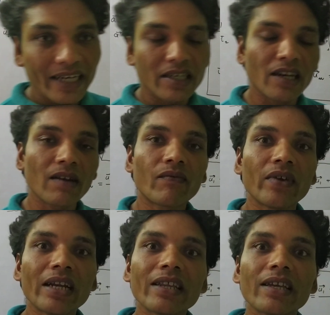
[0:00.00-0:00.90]
external
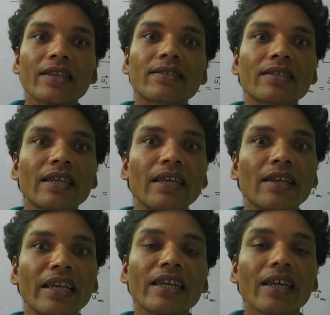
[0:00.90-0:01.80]
field is
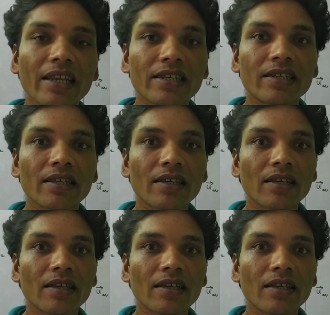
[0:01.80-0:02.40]
increased,